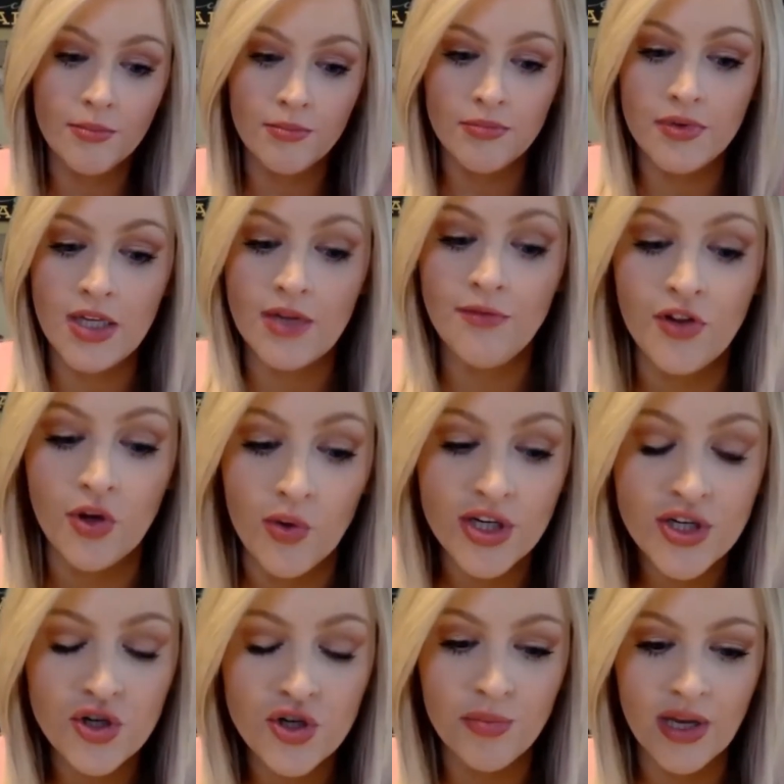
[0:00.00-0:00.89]

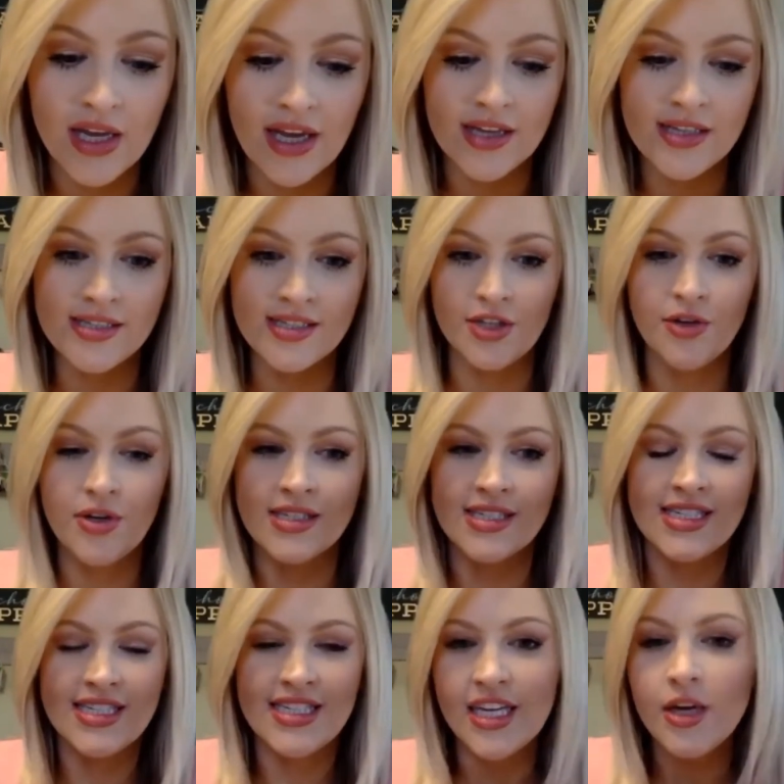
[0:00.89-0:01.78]
influential because you can
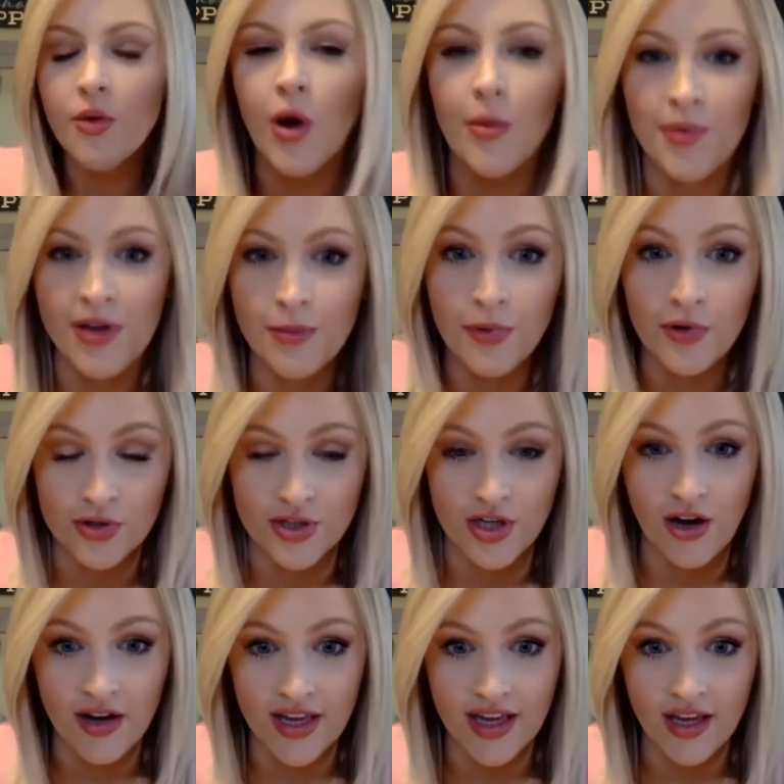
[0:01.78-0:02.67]
see what people are
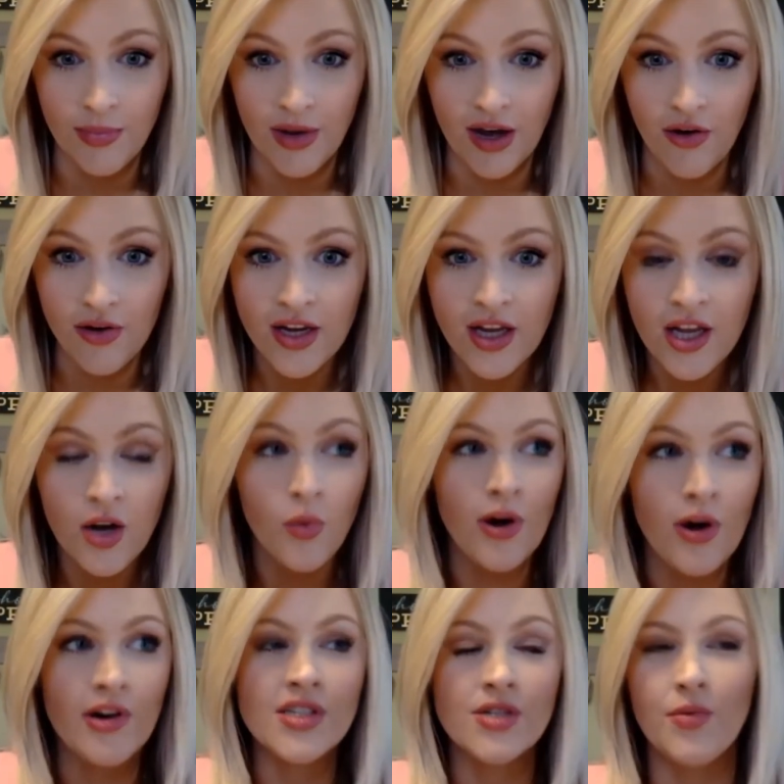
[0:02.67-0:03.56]
talking about.
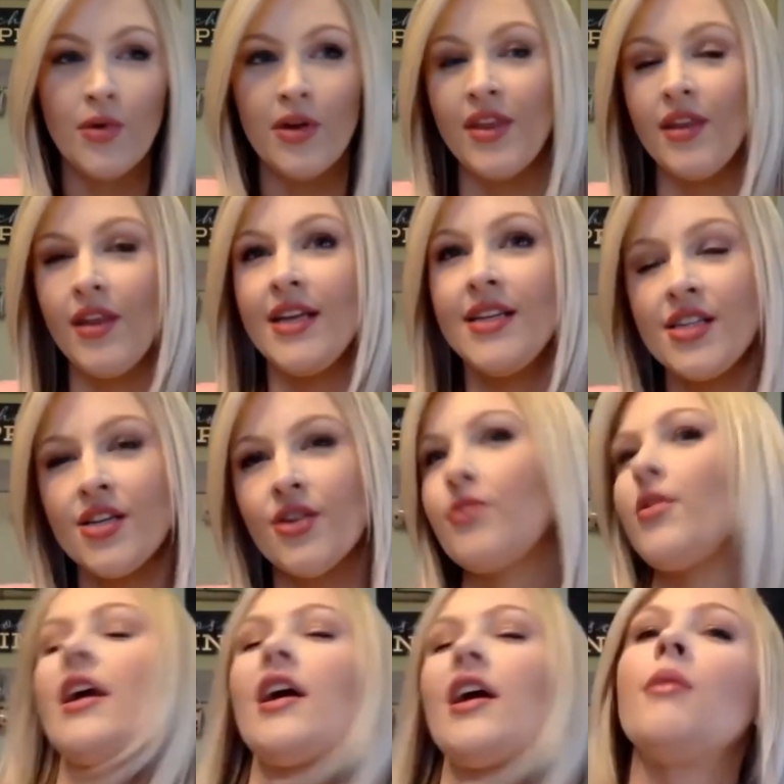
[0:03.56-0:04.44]
Whereas with
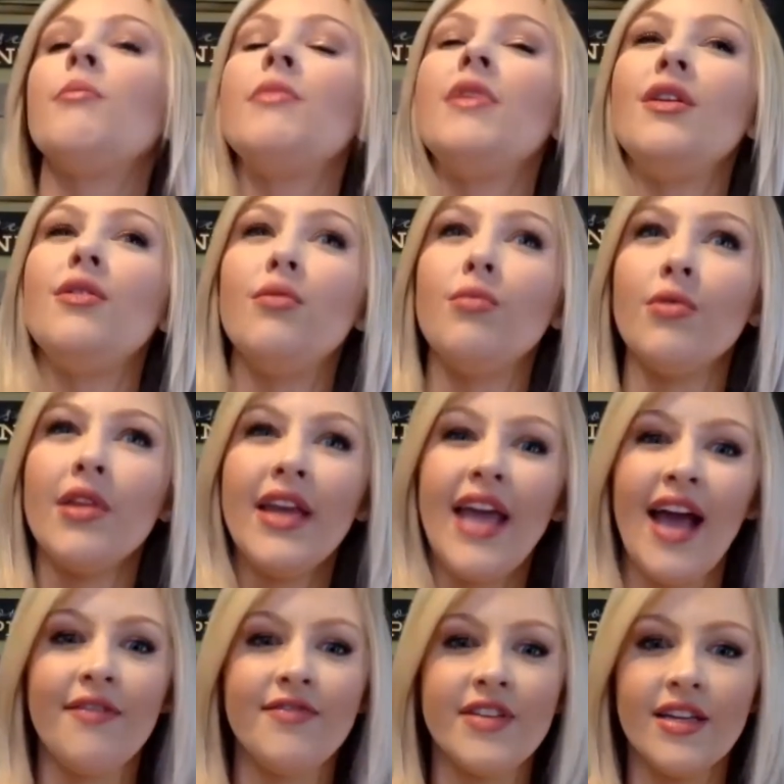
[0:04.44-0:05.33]
Instagram, you really
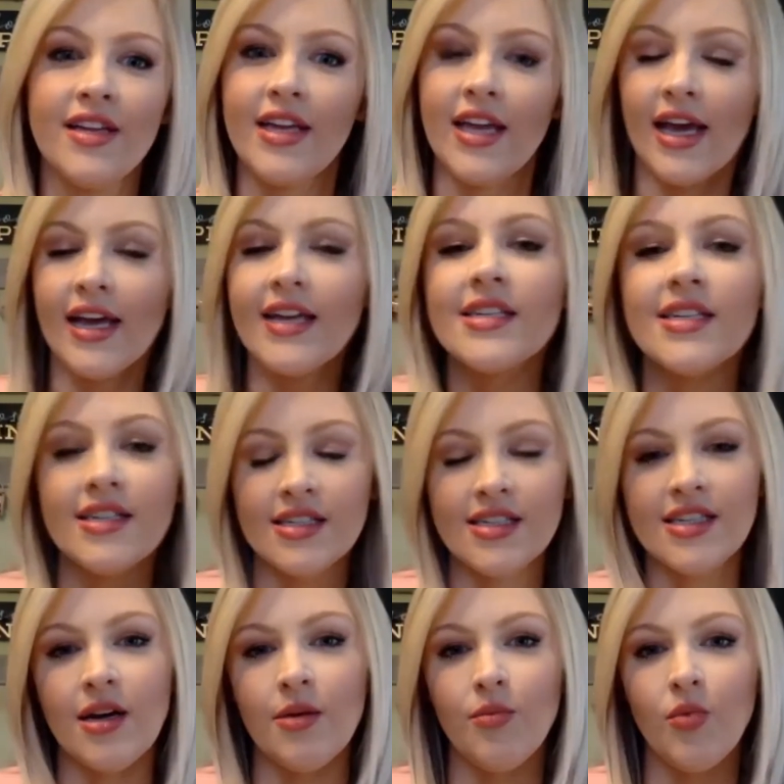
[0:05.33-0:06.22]
have to guess in
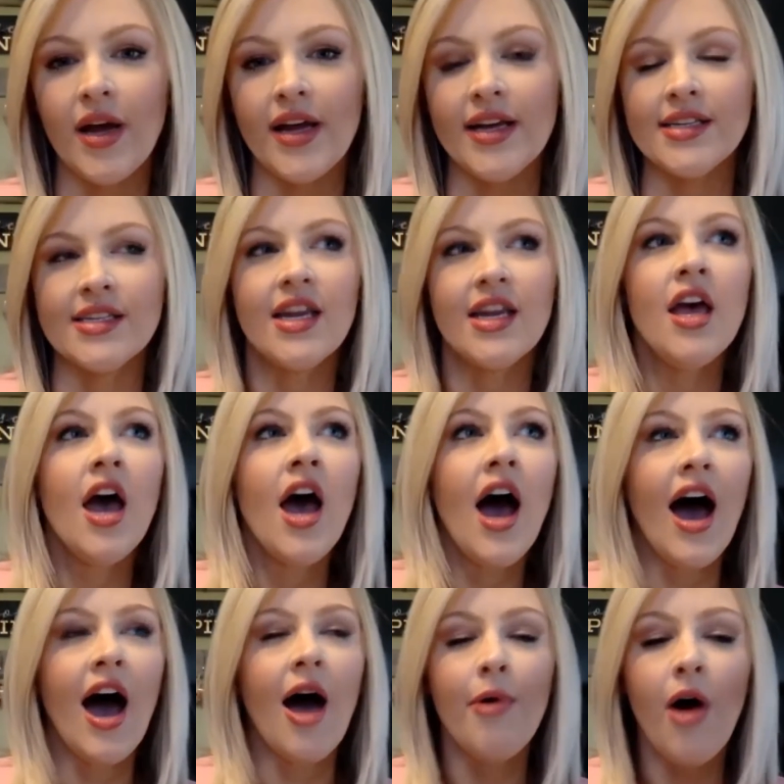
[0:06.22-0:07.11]
some ways.
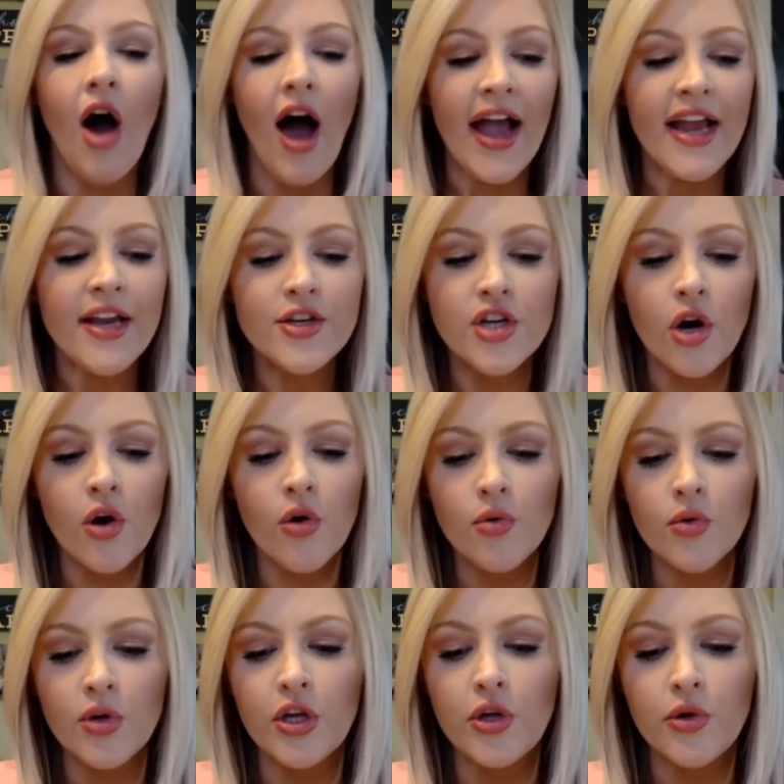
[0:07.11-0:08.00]
I don't
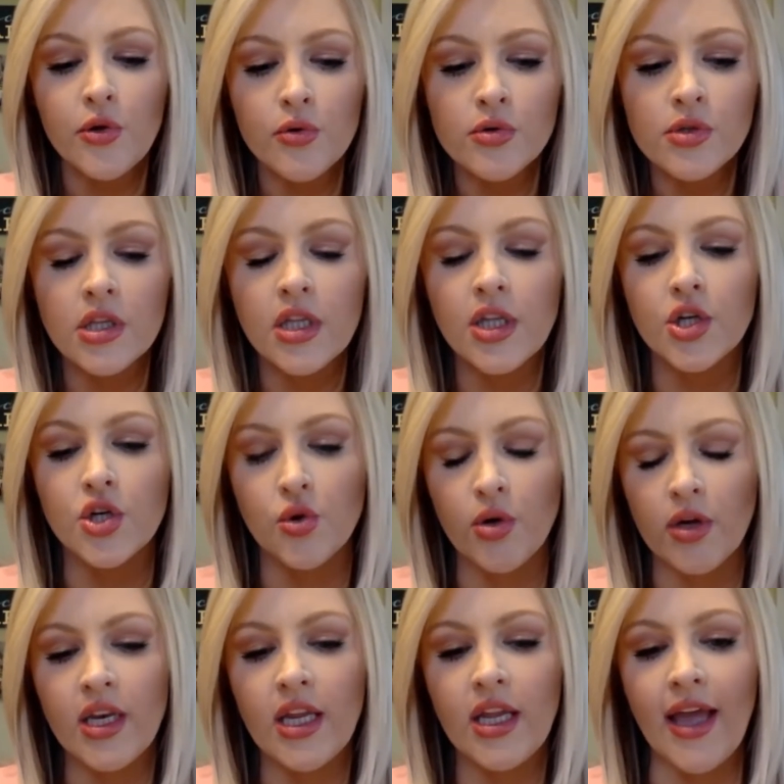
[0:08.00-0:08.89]
use the
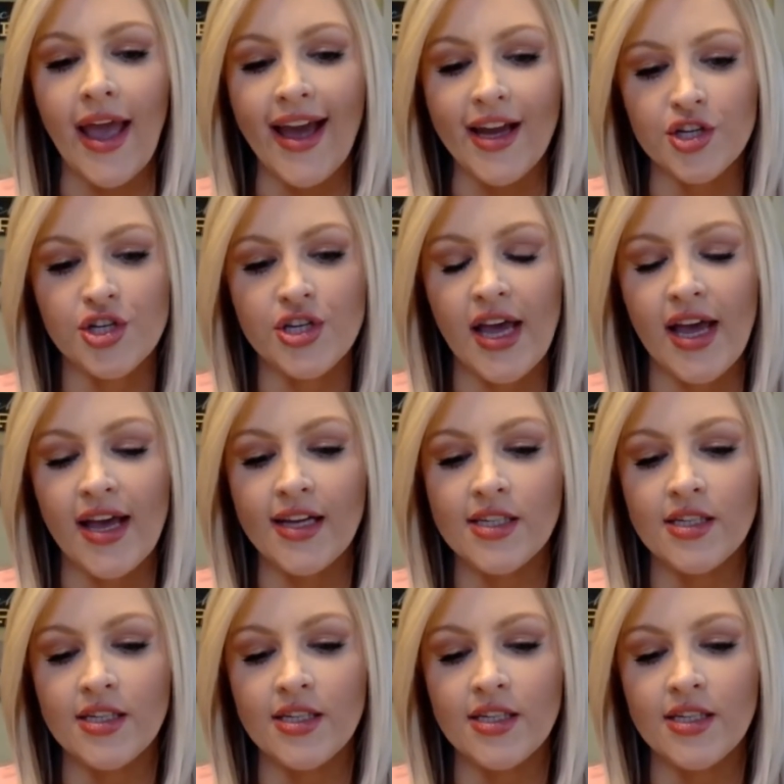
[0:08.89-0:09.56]
trending hashtags